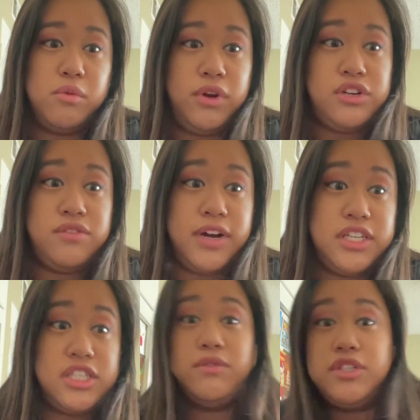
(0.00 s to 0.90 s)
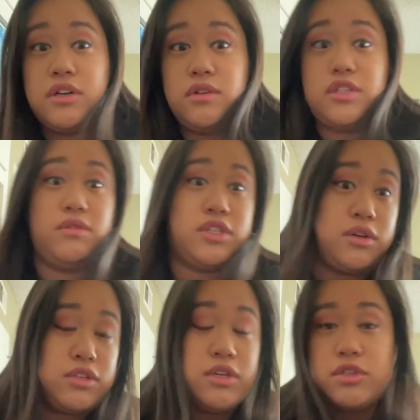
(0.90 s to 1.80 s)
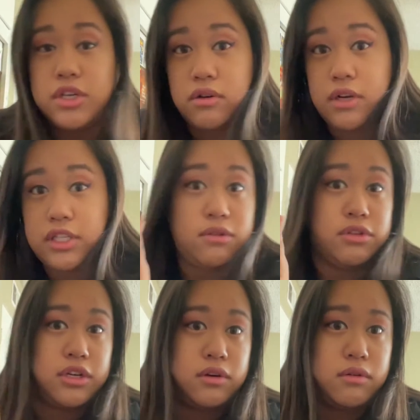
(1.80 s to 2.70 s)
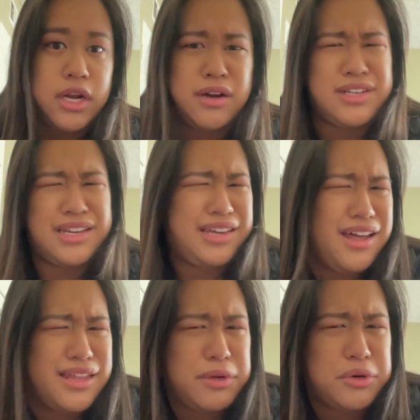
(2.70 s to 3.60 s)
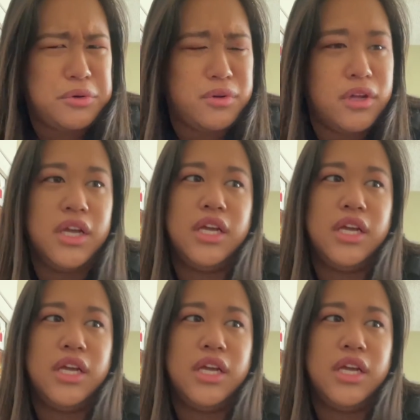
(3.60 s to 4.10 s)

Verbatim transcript: we should invite so-and-so, so-and-so, and so-and-so, and so-and-so. And I was like, yeah, that'd be cool.